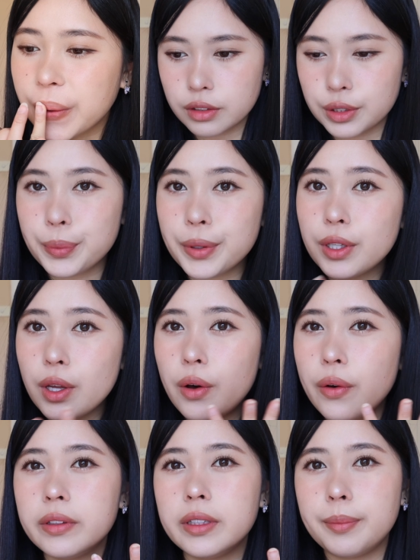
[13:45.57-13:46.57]
To bring the
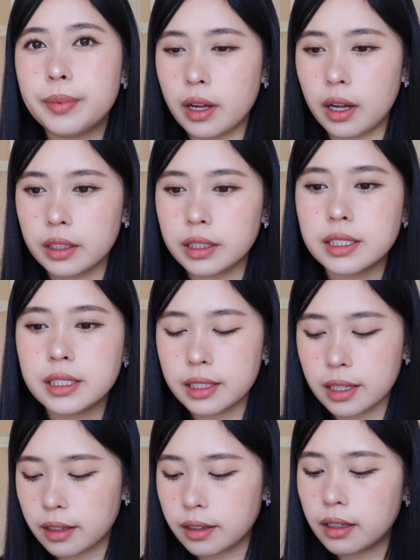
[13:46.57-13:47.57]
whole lip color
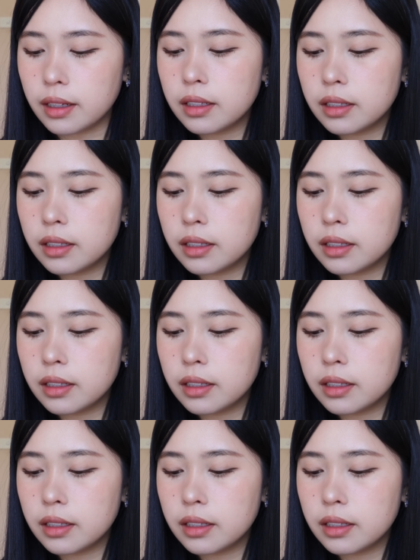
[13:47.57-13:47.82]
together,